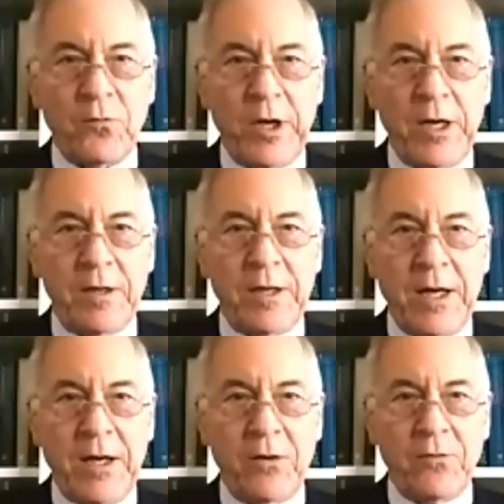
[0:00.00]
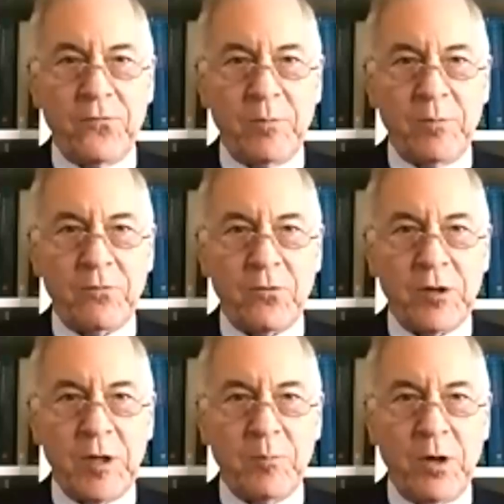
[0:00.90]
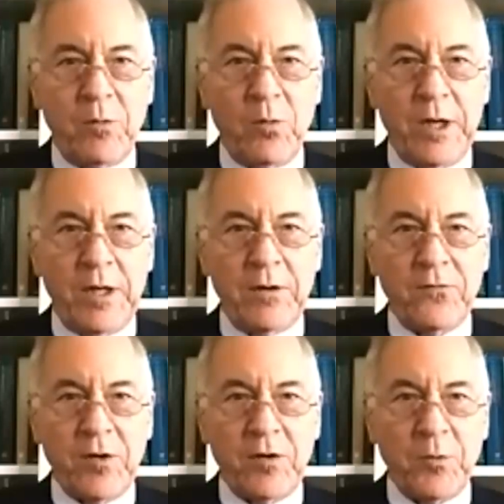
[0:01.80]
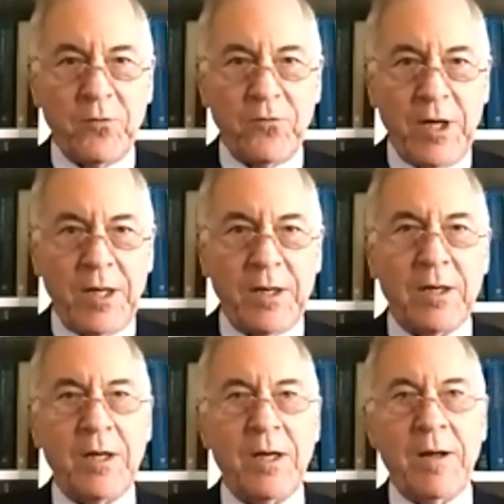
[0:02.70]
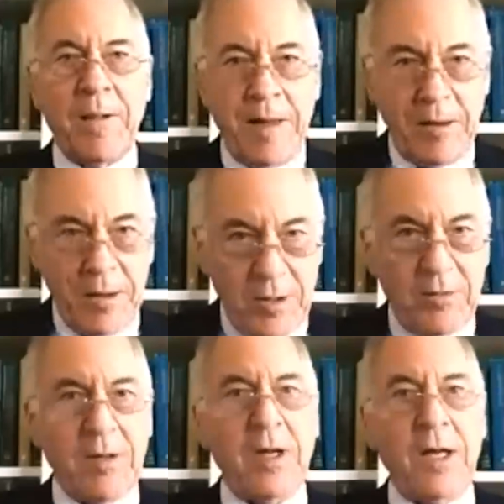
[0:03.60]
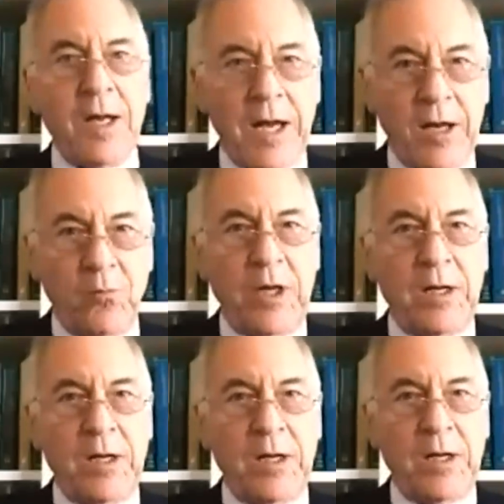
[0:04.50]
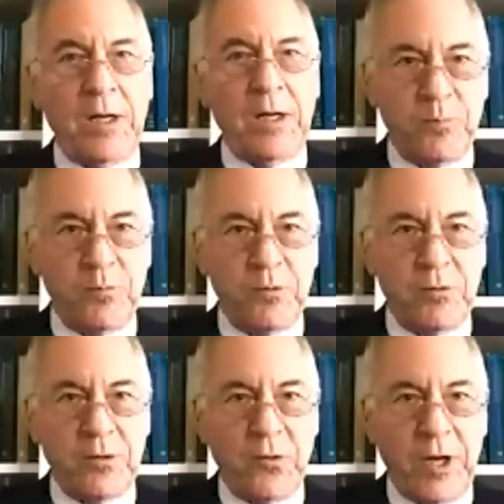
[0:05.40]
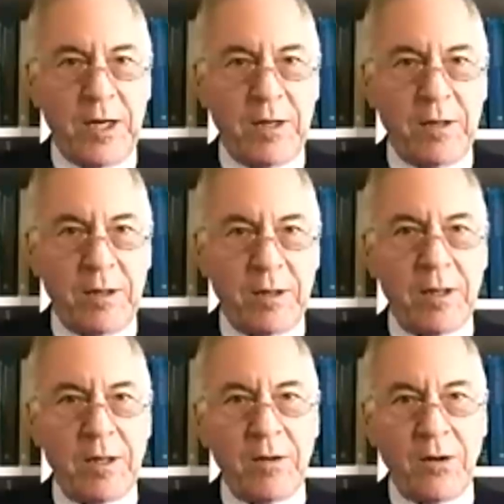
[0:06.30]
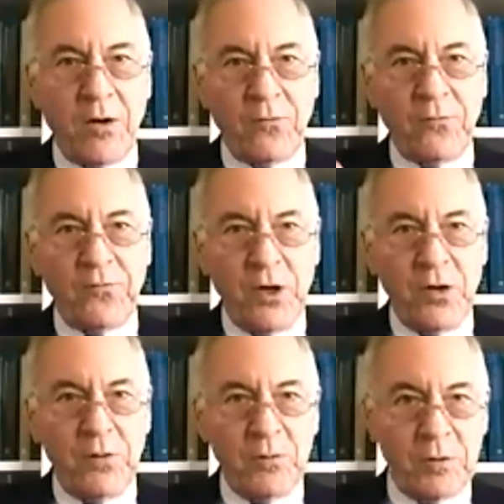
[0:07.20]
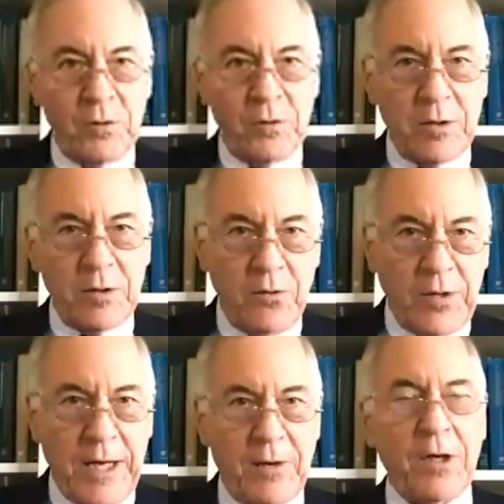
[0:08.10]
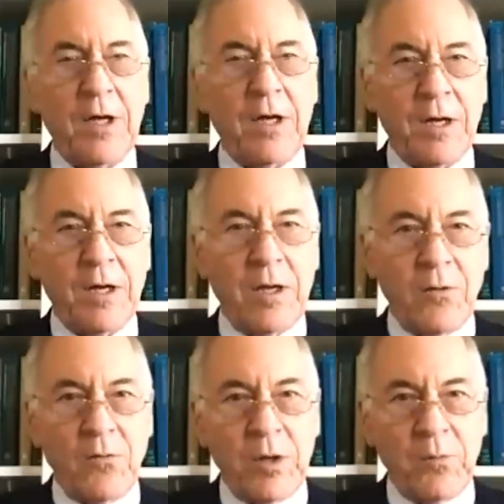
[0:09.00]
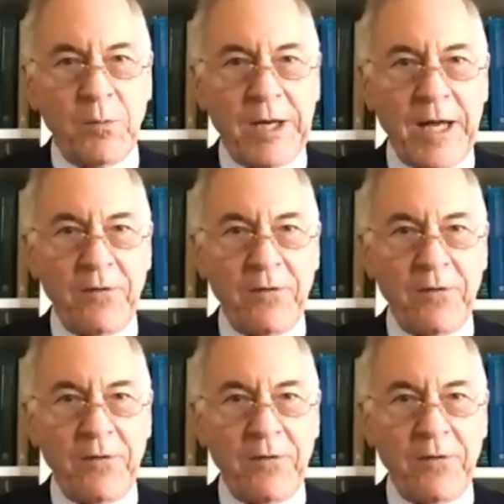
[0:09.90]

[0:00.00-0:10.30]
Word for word: rate down from 13.1 to 6%, and, and we end uh, up, the drain overflow goes out. We, we would have